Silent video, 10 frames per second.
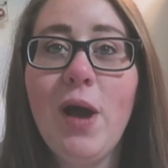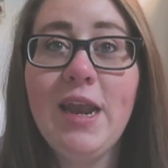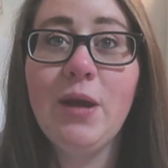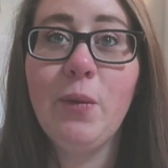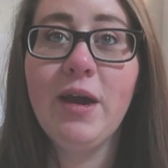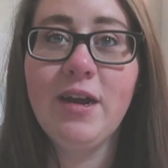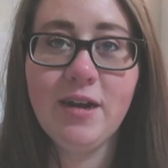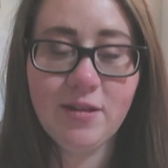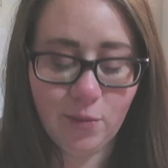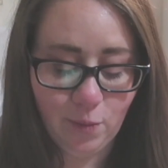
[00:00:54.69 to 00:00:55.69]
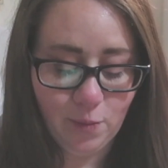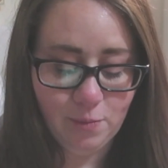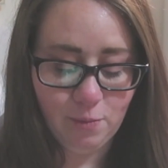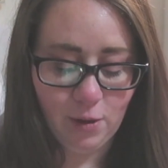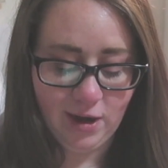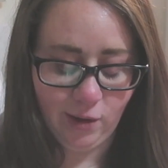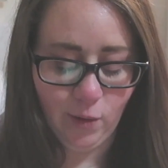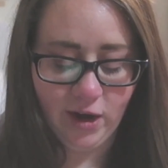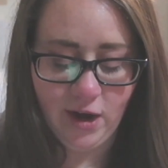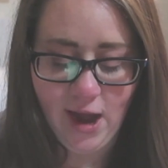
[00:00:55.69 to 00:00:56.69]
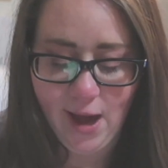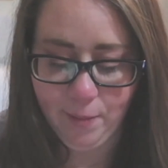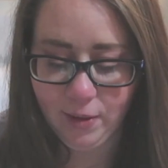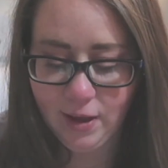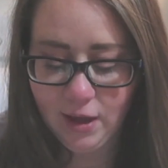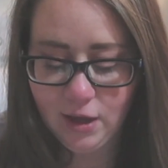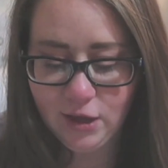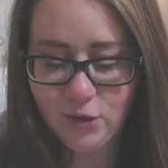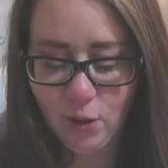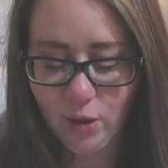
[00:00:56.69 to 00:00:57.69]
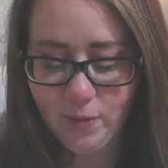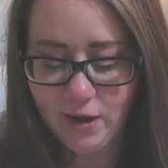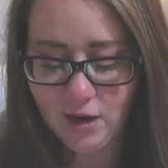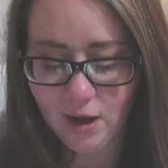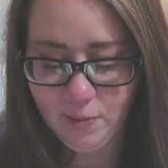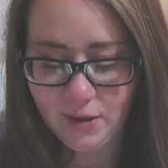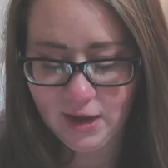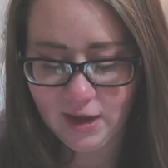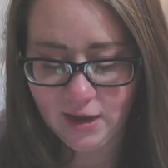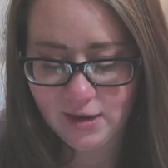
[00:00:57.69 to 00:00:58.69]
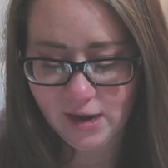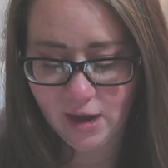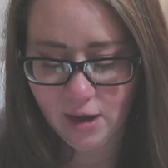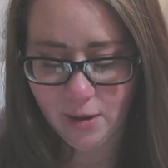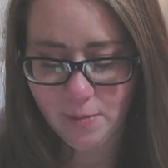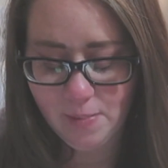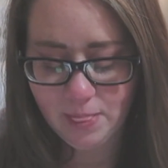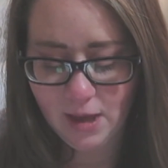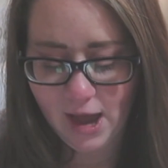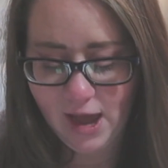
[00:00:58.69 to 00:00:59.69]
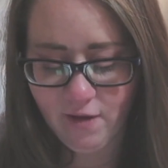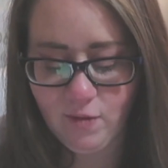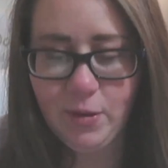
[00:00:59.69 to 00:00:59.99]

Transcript: Wedding Wire, the Wedding Wire app. You open it up and um, I have